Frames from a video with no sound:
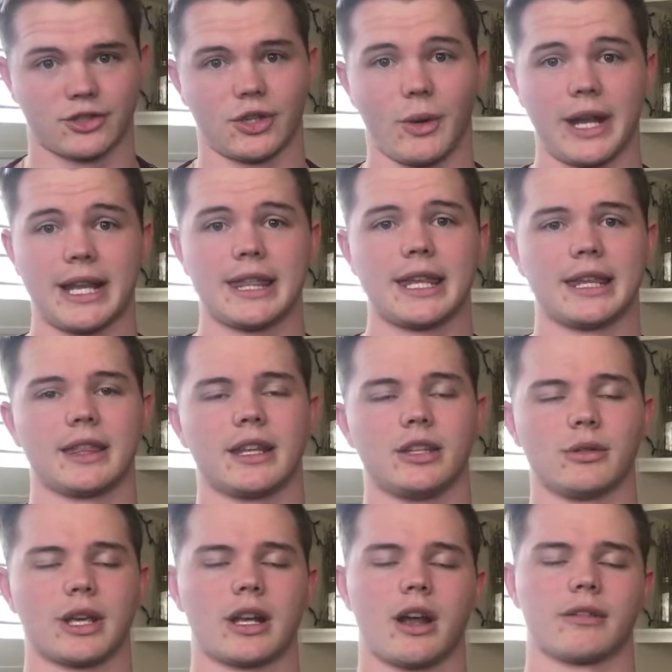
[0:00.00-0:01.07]
So anything that
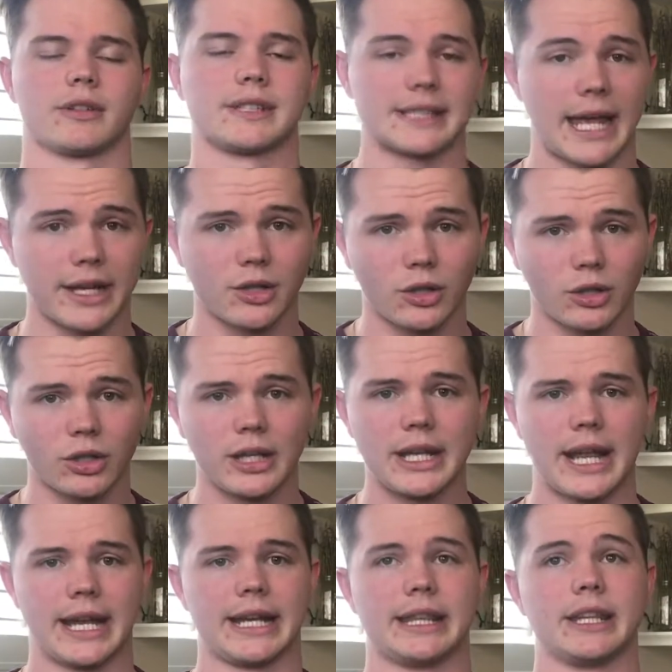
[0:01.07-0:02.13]
you cannot recycle,
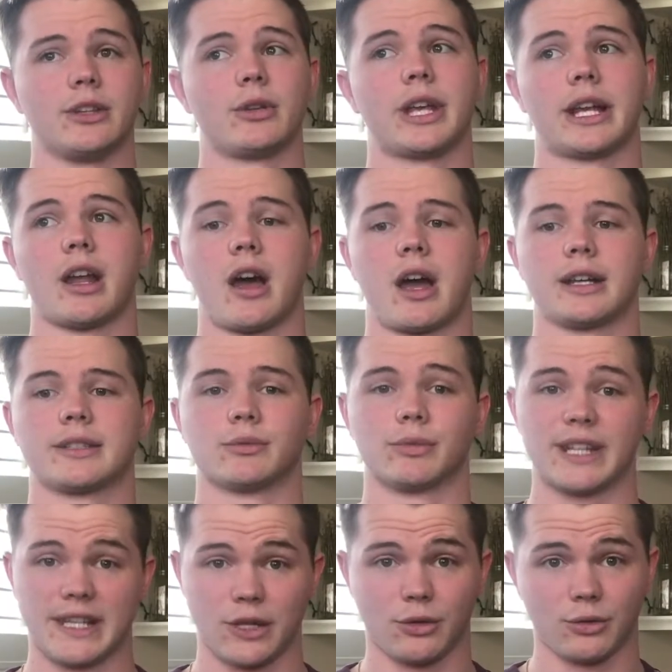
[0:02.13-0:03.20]
anything you cannot
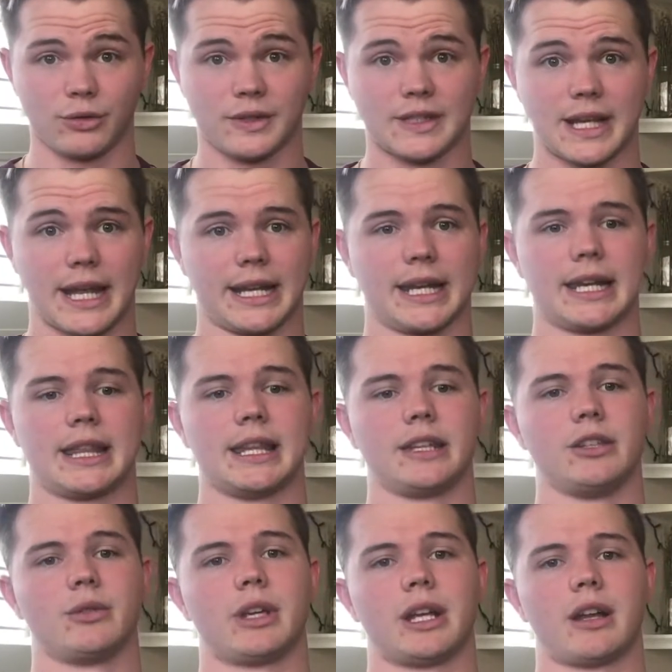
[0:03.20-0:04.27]
reuse, and
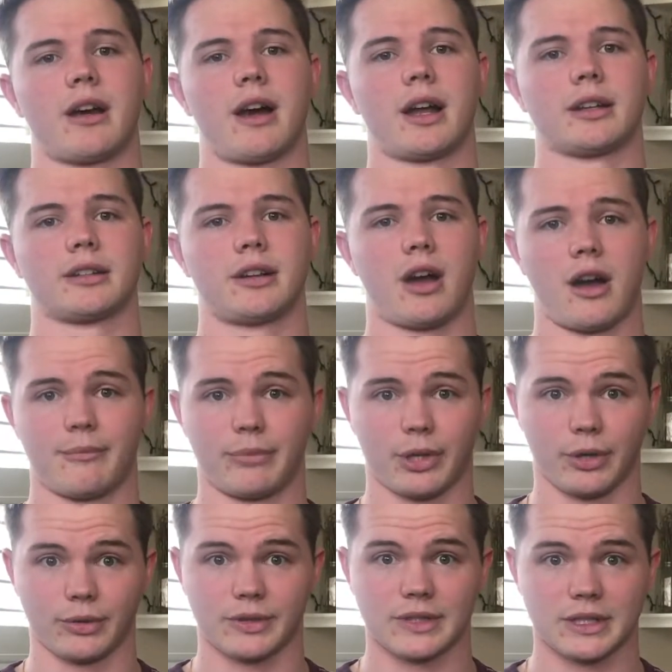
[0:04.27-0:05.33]
anything you cannot
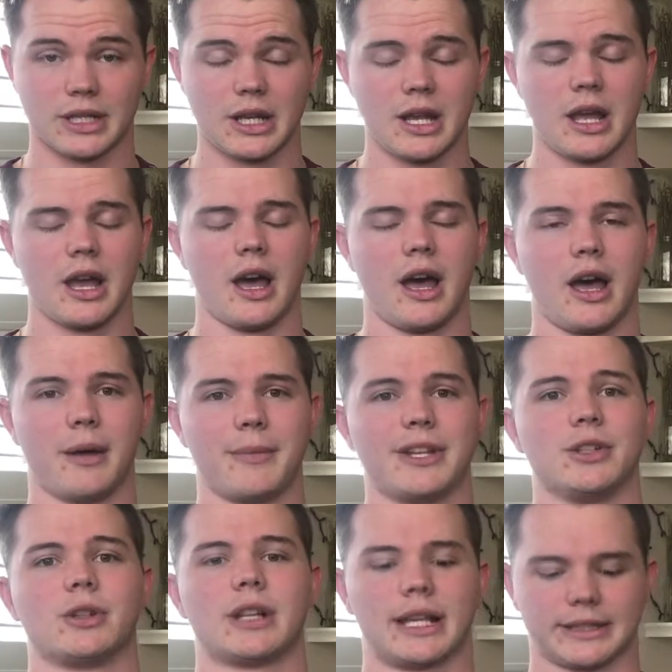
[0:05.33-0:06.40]
compost.
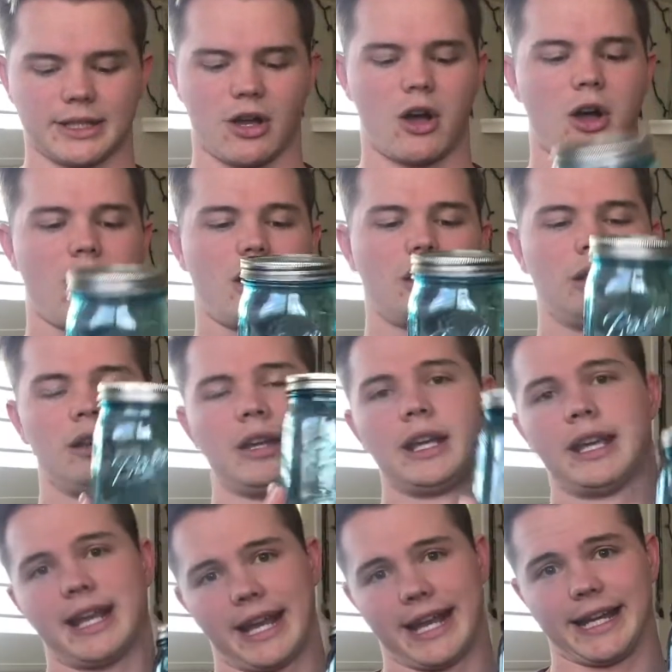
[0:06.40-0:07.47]
And you collect it all
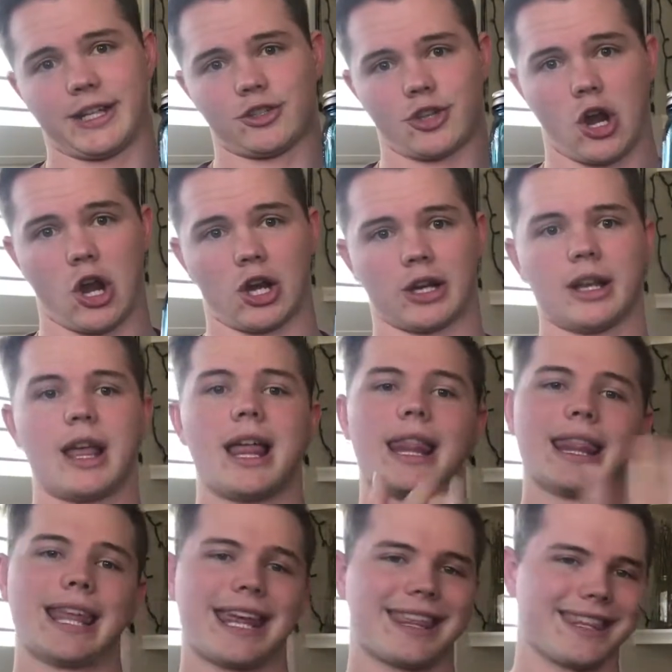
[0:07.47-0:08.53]
in a jar
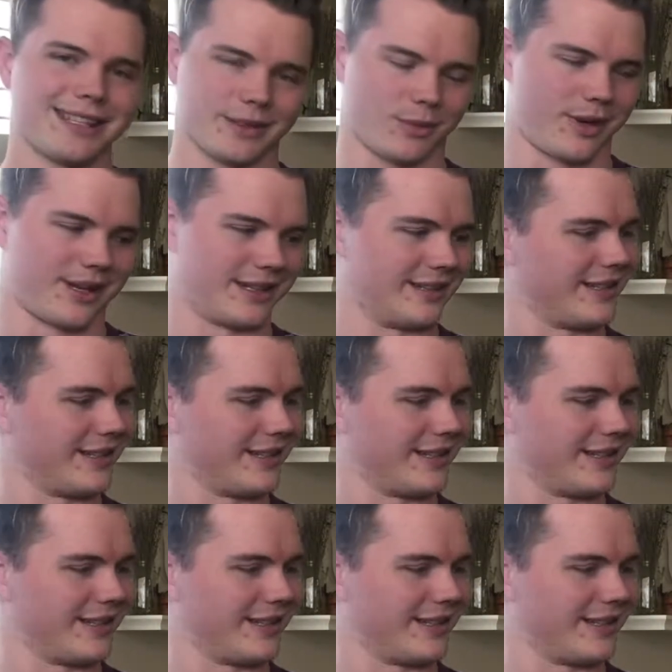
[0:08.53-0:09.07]
like this one.